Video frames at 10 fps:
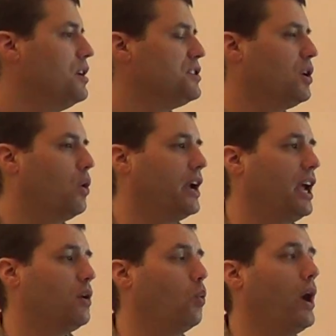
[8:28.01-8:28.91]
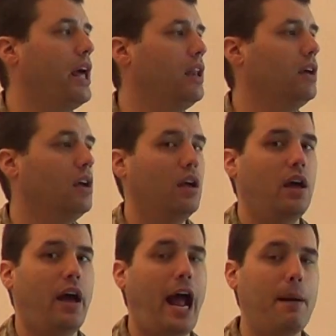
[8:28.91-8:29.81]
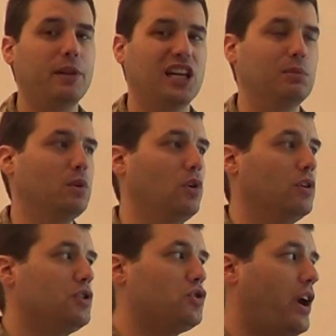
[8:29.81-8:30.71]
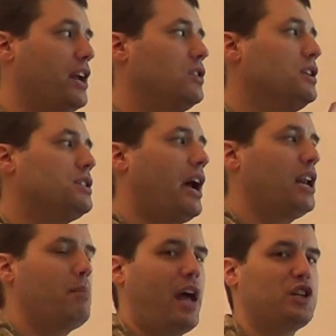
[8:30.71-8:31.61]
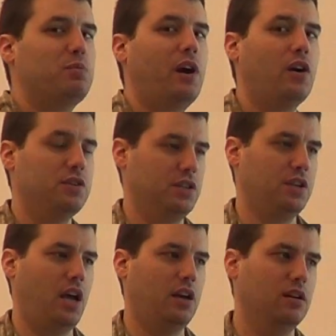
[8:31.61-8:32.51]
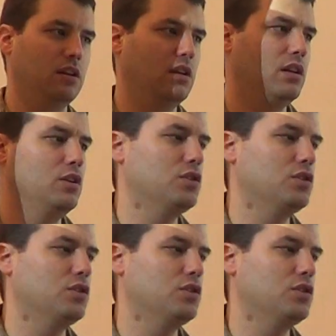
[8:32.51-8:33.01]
So again, when applicable, try to design a matched pairs design. You